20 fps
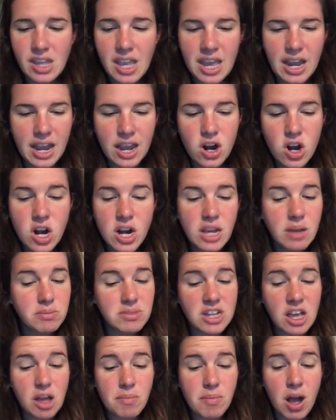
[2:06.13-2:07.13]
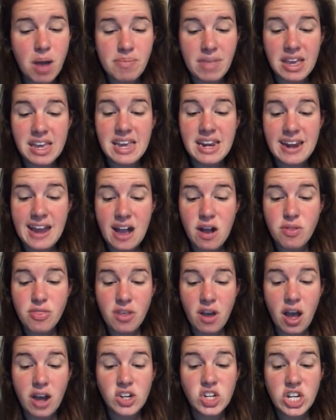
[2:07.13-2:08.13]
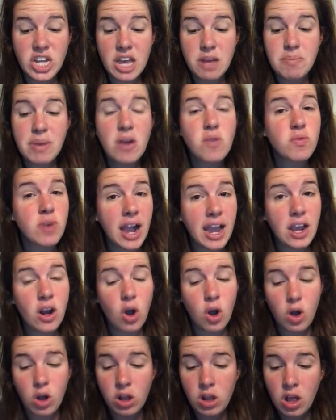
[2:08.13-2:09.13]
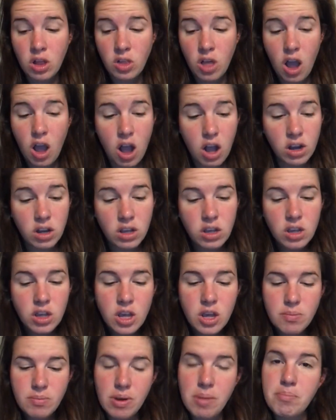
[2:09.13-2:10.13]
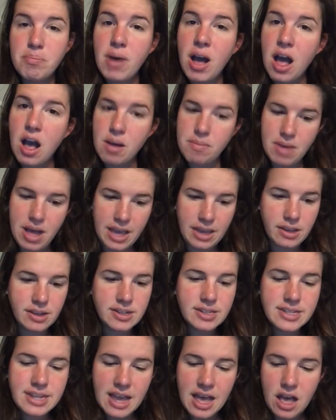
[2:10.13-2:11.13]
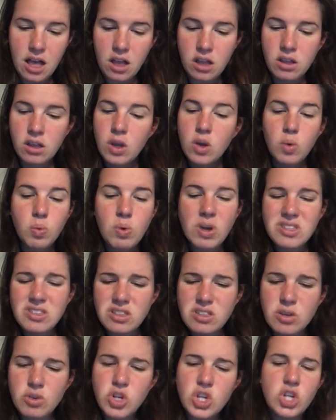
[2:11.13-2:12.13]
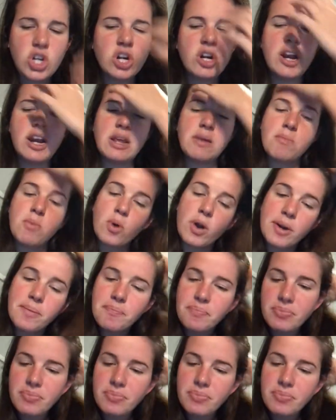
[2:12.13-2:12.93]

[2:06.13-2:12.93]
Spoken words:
And I heard him tell Mom that he now thought she had been right all along. But Mom, I could tell, wasn't so sure anymore.